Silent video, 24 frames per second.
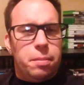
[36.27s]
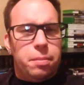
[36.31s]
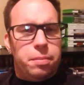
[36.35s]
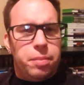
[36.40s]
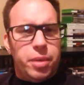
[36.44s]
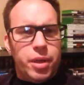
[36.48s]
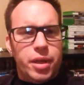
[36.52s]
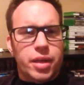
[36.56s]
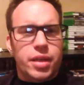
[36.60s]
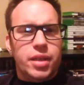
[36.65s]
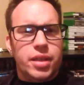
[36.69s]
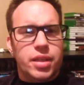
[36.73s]

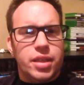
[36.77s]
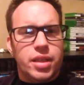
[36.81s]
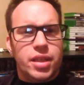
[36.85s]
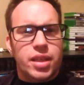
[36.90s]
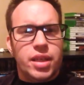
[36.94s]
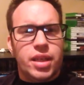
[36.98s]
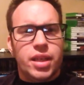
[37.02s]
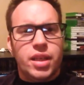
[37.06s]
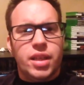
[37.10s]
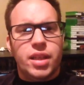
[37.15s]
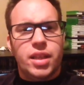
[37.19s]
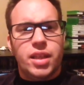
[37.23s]
But
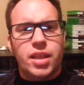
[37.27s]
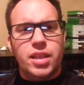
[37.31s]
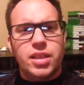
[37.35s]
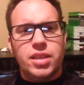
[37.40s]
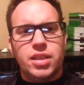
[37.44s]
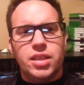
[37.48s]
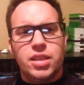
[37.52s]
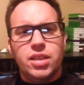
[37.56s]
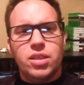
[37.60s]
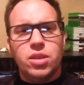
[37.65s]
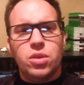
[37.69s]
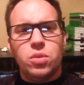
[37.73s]
they
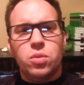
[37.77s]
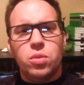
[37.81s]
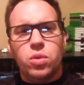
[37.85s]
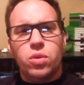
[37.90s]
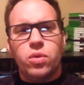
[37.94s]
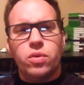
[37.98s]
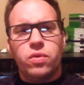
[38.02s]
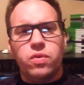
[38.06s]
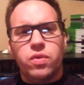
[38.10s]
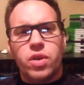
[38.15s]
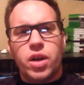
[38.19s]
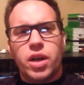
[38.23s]
still
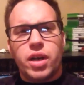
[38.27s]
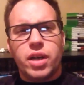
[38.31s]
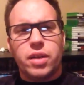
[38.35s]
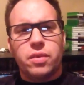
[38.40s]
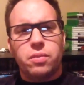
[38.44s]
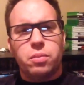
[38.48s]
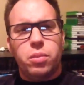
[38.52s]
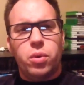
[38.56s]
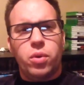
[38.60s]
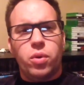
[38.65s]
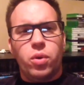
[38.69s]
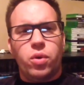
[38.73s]
won't
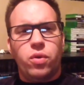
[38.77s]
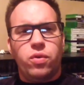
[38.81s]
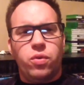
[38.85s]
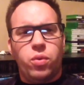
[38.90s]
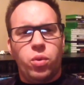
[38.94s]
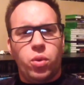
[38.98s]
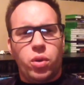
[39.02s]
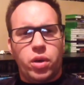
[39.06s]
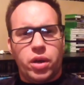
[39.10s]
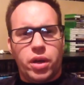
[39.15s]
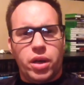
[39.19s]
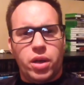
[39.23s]
fucking
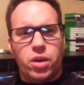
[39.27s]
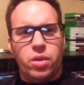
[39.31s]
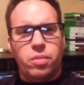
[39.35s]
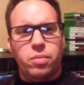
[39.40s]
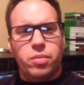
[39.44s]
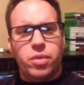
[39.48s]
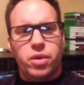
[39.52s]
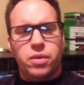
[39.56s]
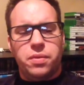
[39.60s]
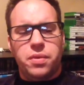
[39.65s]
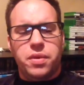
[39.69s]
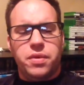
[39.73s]
fork out
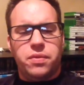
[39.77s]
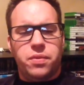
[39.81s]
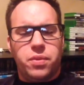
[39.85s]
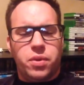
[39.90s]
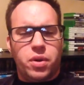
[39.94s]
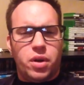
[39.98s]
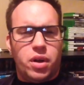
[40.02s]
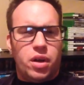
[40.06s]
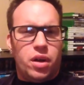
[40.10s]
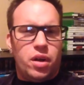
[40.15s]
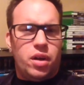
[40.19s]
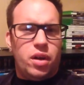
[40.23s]
movie
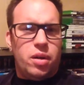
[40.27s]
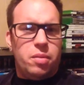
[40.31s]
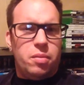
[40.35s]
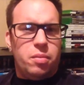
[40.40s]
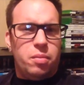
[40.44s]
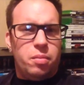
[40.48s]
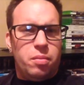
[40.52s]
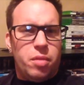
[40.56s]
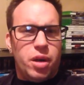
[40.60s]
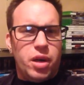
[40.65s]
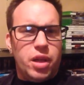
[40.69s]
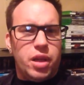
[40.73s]
for
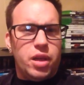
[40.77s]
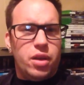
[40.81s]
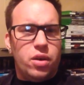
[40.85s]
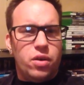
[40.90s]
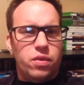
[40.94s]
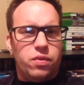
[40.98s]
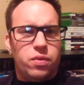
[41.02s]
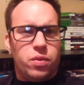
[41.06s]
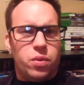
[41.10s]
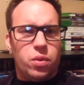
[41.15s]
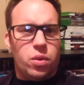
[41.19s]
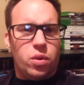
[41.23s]
money
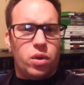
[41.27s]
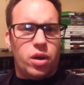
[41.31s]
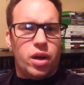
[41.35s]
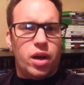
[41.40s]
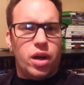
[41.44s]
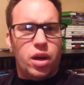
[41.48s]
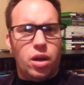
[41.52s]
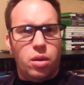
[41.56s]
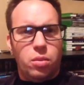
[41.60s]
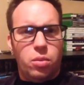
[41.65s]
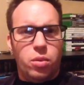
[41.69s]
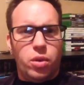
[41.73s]
out for
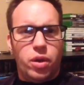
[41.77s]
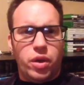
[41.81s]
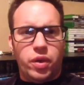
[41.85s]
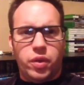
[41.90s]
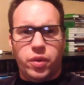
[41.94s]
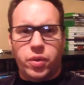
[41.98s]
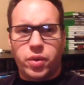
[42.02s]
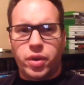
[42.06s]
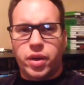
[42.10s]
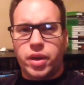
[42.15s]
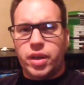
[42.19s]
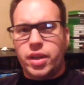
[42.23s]
Hellboy
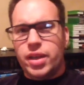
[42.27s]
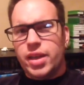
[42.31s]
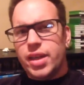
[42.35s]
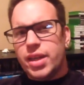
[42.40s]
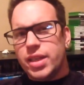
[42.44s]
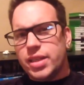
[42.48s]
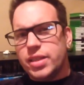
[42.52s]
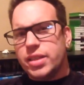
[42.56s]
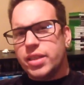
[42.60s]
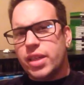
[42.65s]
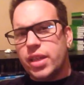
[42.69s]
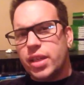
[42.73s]
3.
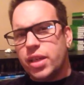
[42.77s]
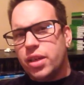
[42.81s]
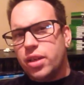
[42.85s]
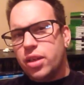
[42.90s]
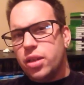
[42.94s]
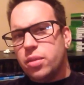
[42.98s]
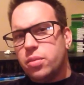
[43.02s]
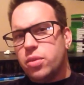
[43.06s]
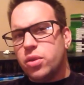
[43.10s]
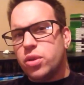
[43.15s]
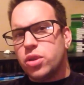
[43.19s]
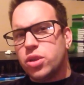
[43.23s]
Yes,
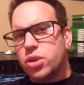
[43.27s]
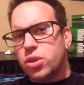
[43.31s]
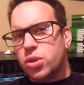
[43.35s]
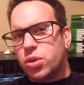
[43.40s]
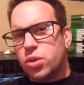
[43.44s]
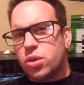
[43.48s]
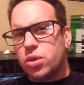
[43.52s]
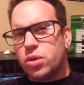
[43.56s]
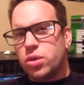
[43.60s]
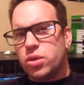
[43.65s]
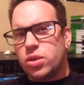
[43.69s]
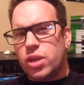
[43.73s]
Guillermo del
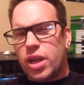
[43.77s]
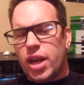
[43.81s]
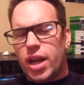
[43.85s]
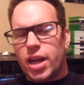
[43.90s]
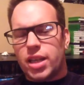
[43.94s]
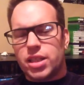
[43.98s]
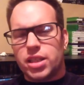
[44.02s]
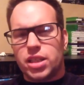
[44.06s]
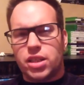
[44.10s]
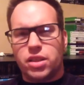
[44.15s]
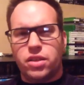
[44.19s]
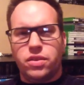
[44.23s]
Toro is
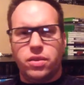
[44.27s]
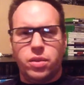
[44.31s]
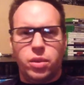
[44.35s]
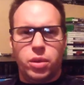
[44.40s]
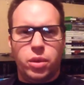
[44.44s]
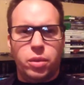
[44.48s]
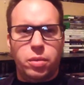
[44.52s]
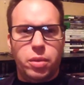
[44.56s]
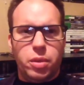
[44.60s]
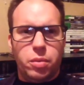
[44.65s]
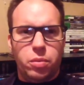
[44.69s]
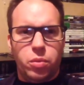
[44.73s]
asking him a
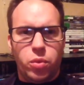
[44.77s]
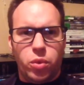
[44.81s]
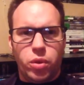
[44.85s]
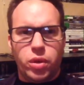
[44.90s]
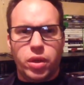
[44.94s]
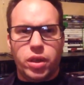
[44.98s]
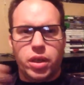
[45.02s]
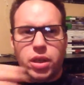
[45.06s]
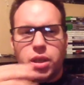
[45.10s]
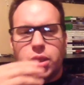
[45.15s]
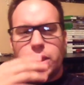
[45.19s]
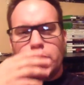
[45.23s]
little bit more
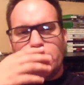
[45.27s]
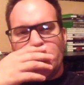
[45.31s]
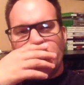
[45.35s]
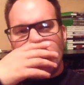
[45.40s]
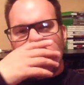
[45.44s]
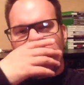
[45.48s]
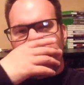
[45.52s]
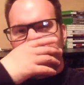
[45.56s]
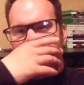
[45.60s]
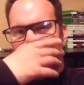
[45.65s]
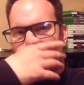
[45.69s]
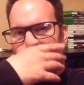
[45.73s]
than he
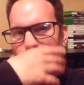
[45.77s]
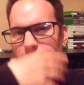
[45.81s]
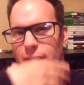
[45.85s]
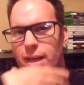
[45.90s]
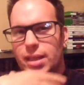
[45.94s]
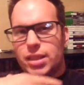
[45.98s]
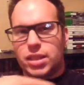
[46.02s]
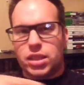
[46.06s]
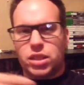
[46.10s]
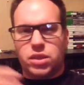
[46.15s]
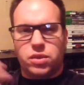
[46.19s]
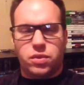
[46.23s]
usually
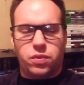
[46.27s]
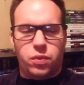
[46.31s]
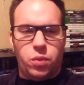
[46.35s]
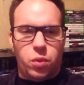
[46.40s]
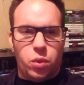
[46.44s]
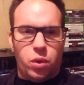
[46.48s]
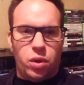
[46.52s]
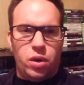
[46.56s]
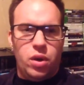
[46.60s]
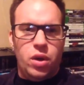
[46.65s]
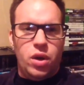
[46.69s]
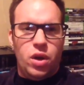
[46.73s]
asks
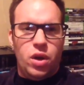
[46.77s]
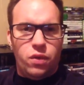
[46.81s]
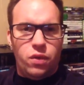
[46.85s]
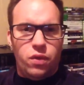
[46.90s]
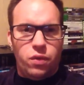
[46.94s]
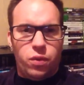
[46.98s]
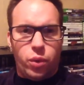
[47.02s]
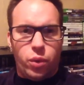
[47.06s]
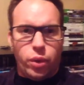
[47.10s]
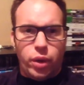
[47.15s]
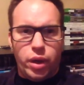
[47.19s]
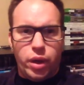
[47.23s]
for
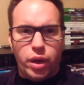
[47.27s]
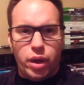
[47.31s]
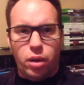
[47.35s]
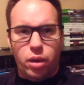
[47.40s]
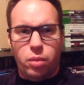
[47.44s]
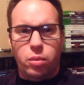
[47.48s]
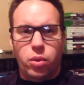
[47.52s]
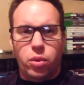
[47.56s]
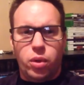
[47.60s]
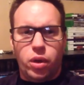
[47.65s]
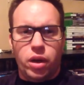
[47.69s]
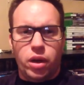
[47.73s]
a
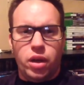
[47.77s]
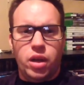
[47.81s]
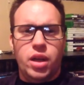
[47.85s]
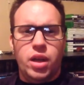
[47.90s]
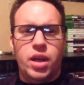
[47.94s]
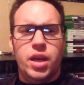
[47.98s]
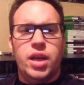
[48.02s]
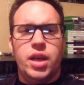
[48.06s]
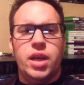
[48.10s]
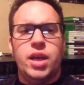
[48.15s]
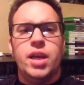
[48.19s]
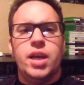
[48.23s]
Hellboy
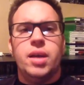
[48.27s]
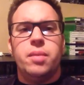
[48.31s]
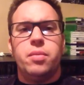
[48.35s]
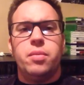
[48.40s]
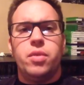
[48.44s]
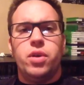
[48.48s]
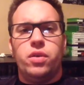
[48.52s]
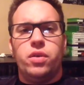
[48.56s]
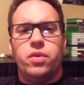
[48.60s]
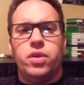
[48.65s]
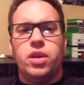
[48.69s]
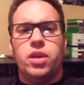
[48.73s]

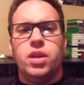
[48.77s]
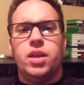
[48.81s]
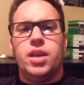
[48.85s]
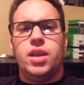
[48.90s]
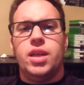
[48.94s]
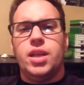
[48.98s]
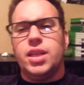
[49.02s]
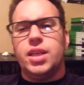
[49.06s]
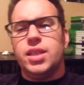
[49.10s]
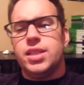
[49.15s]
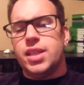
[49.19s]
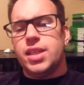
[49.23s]
movie.
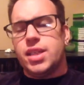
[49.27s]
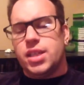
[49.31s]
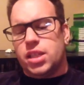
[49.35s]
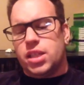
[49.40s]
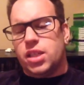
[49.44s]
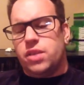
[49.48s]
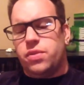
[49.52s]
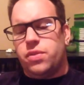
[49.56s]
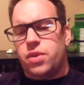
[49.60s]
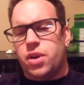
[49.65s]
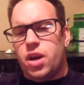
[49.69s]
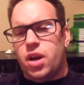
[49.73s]
He's
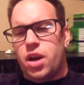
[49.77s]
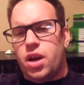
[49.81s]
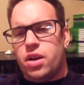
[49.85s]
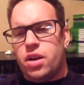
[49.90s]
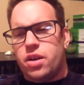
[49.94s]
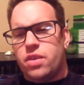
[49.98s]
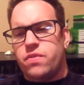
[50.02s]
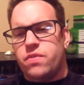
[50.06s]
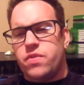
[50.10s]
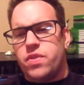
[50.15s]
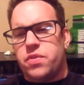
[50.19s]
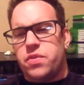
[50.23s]
asking for
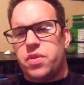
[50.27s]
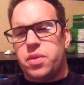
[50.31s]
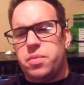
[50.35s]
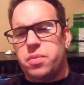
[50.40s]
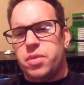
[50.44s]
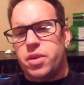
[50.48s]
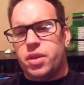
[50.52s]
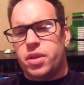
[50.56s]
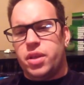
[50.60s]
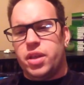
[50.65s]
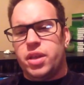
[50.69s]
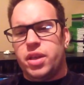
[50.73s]
$150
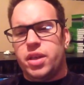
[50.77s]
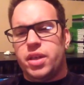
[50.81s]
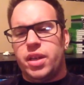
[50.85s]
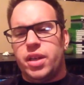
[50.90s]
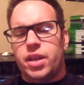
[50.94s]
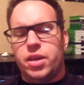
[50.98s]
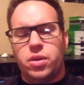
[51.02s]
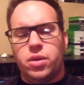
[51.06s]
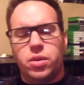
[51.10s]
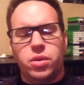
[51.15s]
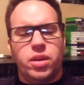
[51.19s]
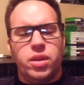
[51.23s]
million, and I
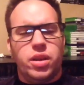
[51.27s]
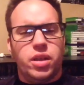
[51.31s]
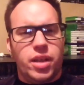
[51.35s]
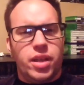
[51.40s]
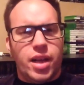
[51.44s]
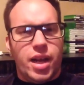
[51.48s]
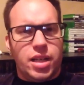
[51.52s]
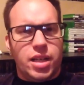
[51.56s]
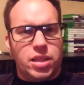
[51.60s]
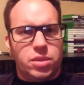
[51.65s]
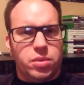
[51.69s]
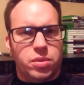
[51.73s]
know the
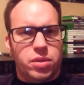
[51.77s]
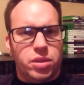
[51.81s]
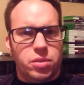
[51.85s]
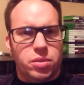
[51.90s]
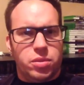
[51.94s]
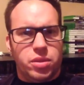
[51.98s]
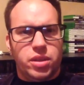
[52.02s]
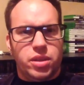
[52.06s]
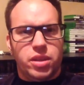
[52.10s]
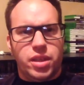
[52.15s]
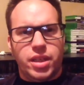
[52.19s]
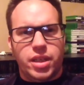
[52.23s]
last ones
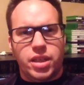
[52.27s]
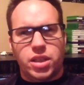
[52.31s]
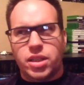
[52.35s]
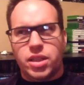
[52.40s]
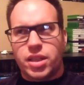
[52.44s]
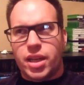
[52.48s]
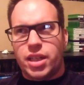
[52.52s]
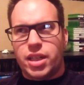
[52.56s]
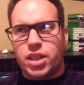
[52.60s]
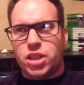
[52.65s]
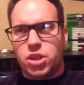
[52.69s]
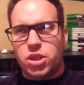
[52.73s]
was like
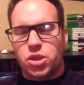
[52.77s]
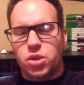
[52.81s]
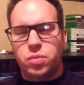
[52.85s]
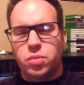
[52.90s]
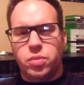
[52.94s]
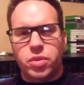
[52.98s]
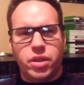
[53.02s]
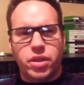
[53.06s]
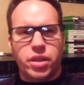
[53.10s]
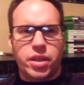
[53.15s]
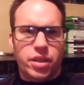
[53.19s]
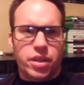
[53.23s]
$92
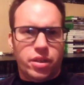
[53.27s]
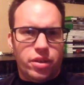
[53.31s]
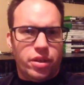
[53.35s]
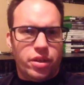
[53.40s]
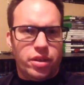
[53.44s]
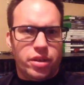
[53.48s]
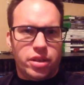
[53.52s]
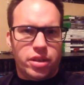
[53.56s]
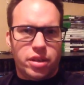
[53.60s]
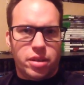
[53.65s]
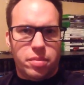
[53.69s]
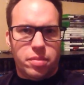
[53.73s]
million
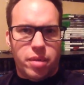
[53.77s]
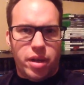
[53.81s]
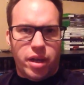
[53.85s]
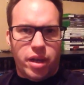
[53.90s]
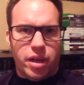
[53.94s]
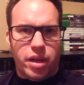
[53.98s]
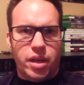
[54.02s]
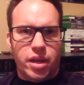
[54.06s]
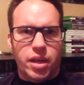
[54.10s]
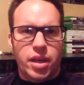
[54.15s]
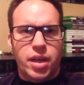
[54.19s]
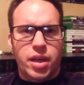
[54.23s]
to make.
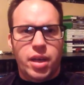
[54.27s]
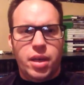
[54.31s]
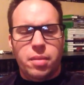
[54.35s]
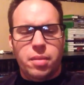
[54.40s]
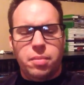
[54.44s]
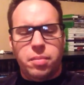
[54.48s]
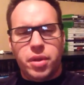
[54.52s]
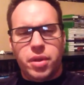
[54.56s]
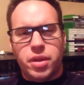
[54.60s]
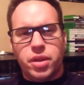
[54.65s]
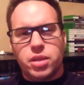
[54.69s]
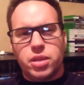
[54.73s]

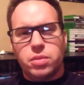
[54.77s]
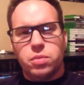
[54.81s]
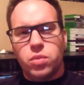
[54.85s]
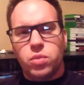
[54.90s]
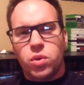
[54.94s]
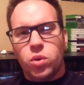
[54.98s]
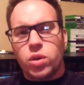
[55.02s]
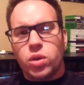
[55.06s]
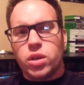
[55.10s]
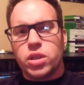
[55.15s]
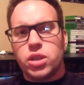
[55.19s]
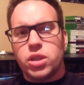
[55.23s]
But there's
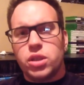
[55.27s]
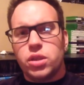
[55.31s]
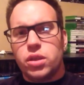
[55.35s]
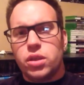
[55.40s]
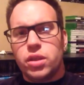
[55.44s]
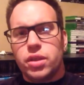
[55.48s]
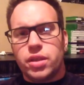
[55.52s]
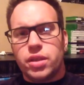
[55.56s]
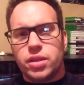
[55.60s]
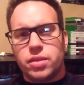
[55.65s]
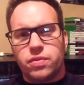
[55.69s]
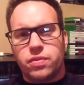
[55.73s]
more to
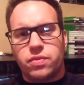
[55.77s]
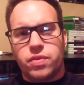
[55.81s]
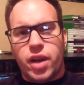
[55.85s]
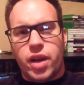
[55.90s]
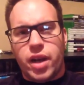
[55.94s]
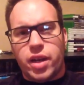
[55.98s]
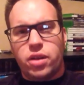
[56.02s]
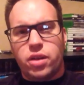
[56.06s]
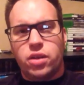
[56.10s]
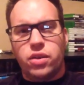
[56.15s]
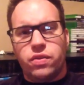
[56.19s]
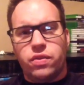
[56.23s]
this
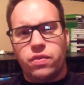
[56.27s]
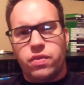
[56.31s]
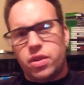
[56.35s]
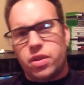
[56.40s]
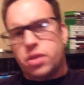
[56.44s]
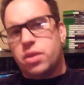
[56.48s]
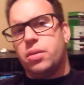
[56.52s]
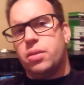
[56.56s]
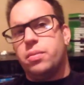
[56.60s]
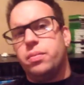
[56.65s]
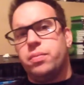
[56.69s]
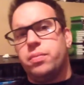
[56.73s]
final
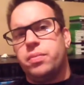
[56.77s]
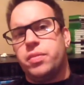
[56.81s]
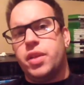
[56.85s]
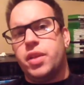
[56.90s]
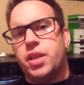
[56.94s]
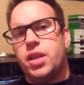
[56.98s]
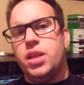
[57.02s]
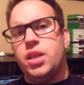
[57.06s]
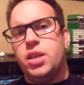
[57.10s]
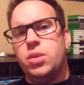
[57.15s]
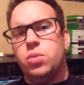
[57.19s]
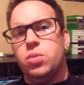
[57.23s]
film that
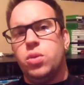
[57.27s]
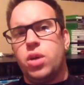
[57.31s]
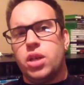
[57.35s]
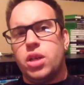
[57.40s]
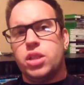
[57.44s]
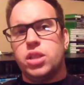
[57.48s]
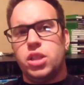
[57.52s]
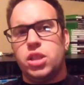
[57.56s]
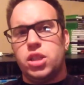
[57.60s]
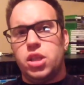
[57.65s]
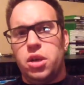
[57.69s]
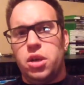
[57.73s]
he wants
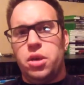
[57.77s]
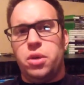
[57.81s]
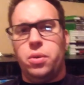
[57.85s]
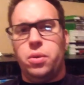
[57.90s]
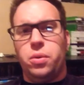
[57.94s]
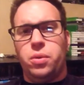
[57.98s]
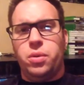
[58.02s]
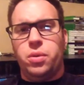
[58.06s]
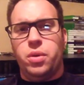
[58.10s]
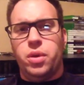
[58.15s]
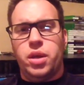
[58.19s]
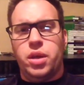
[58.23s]
to do
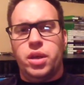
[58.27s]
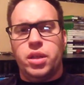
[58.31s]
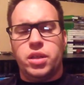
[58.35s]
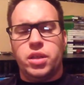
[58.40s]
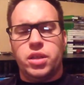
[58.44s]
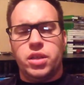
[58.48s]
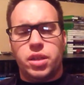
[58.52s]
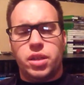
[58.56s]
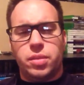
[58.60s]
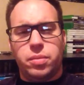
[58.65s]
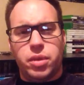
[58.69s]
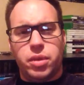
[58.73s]

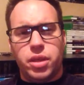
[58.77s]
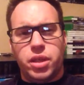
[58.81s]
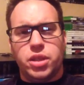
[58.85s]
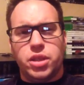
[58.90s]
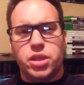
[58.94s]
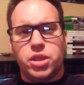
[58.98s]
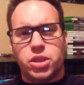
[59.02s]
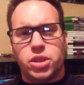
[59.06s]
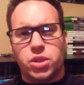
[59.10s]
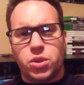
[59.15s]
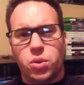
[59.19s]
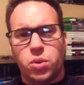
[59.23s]
to complete
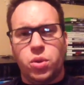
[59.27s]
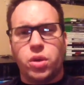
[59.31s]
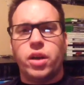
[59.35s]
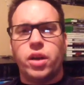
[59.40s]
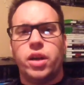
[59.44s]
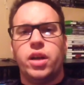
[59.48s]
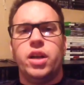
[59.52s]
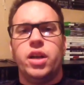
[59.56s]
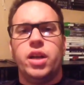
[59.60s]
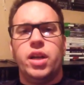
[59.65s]
the story.